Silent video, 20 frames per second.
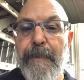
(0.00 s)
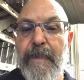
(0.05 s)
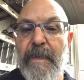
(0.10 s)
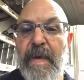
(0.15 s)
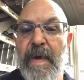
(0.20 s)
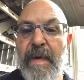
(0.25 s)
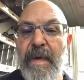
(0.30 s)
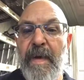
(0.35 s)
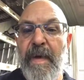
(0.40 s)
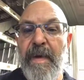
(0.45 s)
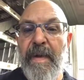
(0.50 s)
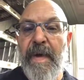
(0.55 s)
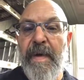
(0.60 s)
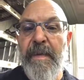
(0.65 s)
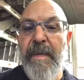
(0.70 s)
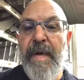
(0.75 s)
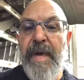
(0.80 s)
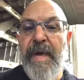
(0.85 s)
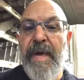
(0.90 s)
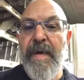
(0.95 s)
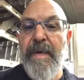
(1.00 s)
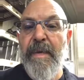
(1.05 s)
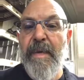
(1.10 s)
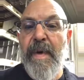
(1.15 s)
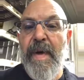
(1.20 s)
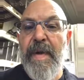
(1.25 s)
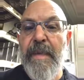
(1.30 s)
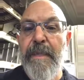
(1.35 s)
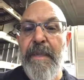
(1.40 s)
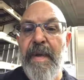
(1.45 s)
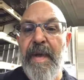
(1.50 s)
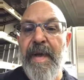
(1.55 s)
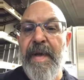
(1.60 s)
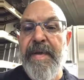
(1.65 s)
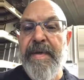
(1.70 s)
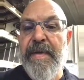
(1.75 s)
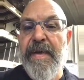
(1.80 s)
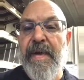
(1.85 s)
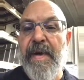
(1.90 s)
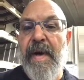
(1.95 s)
know that we can
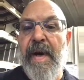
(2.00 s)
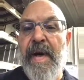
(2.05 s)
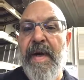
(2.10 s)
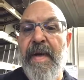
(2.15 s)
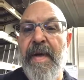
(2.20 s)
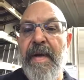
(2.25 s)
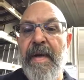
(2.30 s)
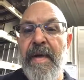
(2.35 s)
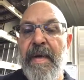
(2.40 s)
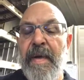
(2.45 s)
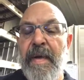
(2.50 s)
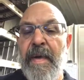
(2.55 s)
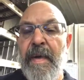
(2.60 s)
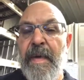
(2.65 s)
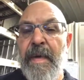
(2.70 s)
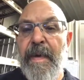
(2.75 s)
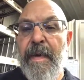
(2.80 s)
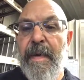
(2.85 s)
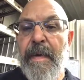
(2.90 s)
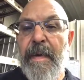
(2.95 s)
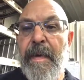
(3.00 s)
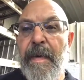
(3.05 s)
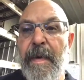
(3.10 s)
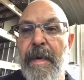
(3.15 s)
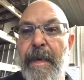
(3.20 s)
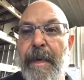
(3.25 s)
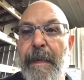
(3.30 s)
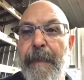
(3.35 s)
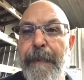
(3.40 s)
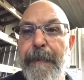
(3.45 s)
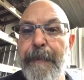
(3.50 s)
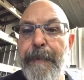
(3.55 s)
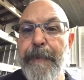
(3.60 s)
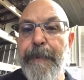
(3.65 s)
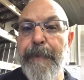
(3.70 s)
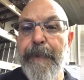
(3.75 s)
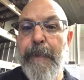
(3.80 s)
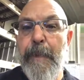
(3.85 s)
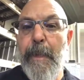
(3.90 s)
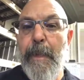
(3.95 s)
replace Craig,
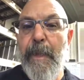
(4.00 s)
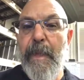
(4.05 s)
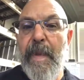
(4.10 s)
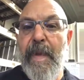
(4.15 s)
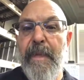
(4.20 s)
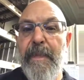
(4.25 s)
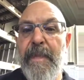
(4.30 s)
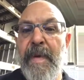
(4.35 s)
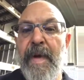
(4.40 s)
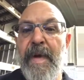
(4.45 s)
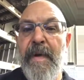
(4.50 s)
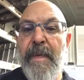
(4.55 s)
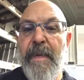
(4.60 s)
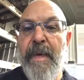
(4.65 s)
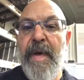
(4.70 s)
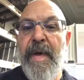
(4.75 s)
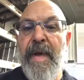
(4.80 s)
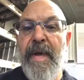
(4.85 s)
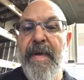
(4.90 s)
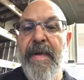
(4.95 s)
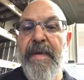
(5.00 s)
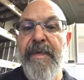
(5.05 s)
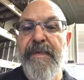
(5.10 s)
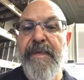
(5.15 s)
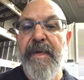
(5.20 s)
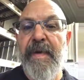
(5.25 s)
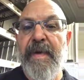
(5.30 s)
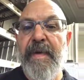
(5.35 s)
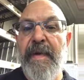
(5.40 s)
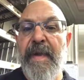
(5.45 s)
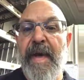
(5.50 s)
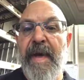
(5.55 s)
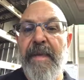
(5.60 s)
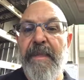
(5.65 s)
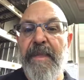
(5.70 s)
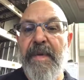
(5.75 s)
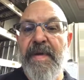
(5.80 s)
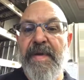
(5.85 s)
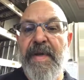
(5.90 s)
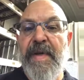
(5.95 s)
but we need to fill that
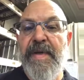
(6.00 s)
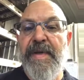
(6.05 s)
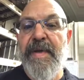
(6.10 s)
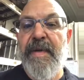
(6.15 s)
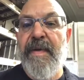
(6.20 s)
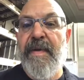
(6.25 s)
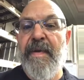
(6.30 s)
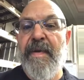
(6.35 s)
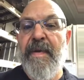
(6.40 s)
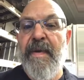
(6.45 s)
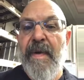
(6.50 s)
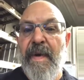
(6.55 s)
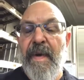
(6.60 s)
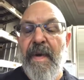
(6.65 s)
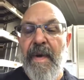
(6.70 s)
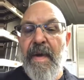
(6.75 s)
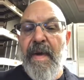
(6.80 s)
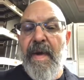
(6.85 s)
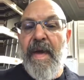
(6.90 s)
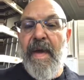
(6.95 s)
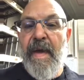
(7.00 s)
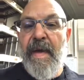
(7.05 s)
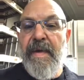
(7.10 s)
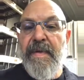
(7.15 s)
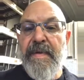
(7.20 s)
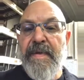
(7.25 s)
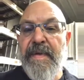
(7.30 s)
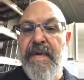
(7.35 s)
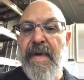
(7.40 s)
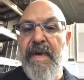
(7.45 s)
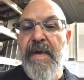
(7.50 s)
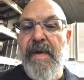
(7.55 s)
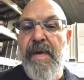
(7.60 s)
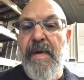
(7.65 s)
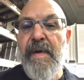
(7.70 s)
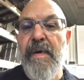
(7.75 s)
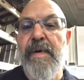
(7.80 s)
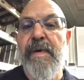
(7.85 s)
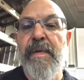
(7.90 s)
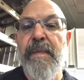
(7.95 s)
position and start
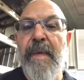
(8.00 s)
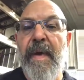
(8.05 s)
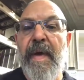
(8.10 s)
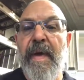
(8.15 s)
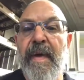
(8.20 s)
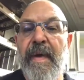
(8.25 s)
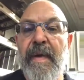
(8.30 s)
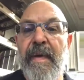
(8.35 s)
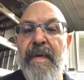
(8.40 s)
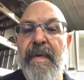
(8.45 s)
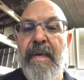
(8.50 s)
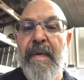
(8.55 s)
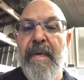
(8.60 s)
grooming